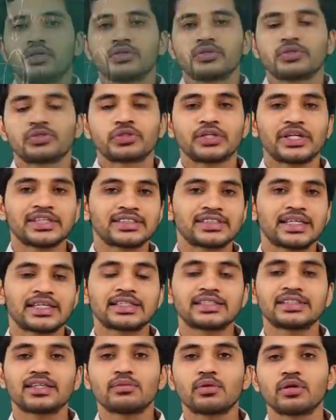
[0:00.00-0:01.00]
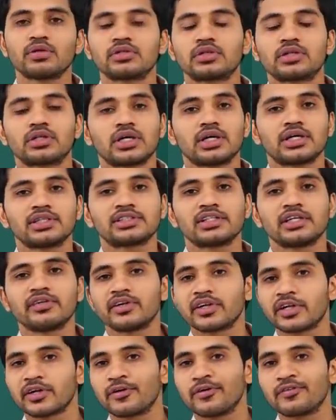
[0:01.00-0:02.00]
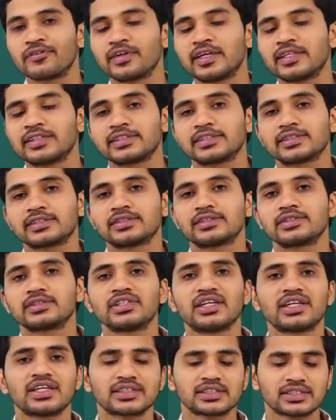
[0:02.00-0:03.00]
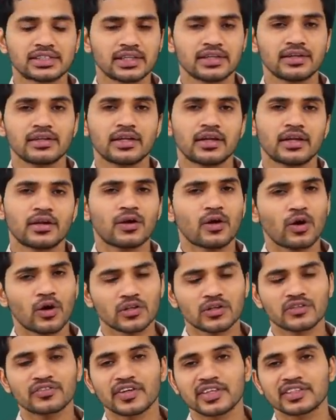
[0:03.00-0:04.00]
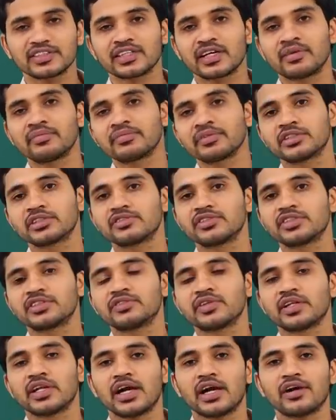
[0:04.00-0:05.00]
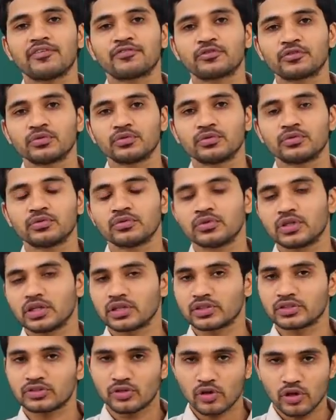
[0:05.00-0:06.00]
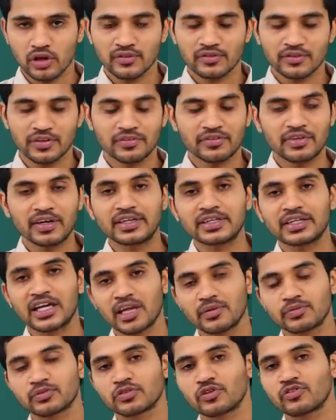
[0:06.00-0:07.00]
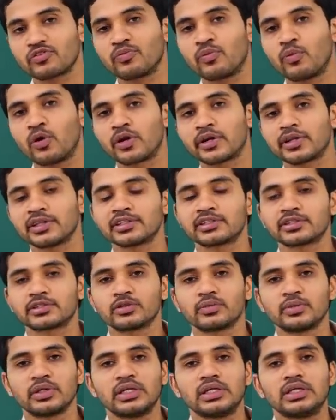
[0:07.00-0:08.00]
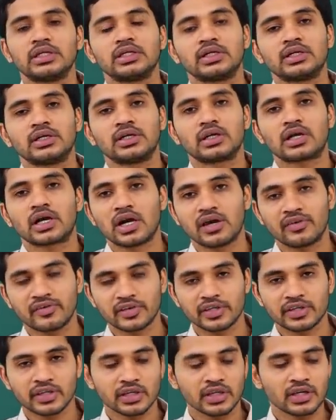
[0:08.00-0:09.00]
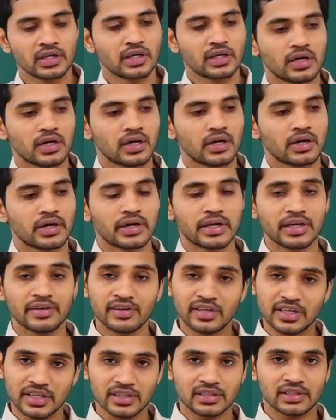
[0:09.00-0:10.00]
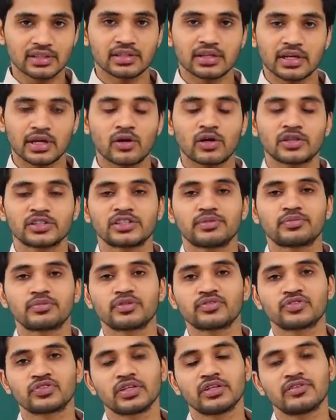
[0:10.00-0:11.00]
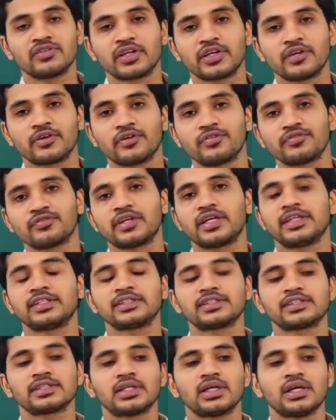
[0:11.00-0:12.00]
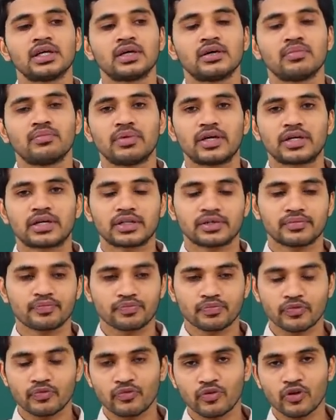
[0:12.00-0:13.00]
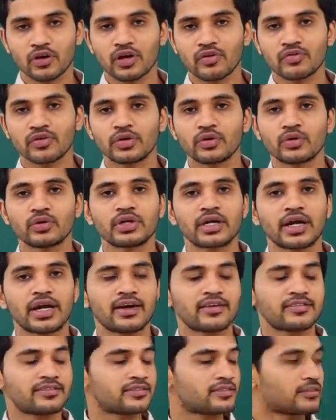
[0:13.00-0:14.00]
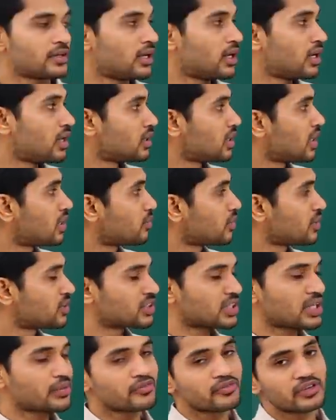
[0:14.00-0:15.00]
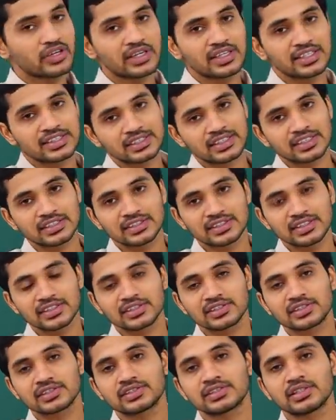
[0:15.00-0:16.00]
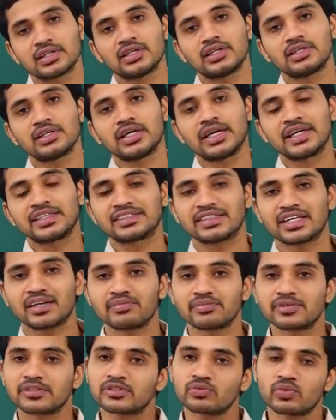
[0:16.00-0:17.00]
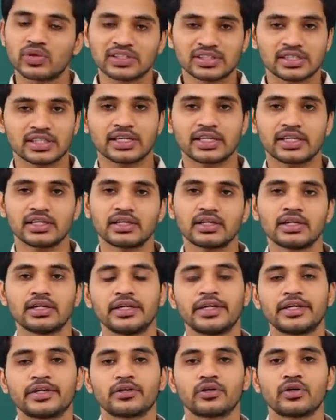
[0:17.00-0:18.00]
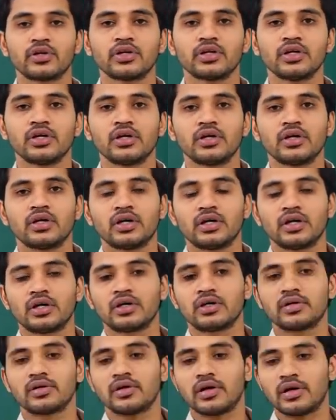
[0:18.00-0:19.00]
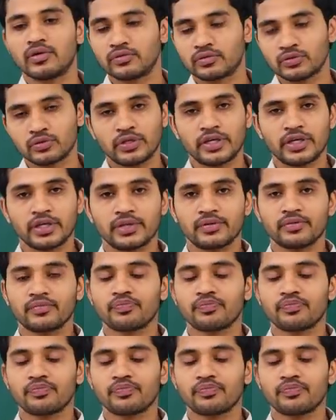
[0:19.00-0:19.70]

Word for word: So, students that is about uh, silvering of lens. So, there are still a lot of examples which we will have to uh, solve different types of models to be uh, covered uh, even in the concept of silvering of lens. But for now we do not have uh, that much time, we will discuss these uh, examples once again later on today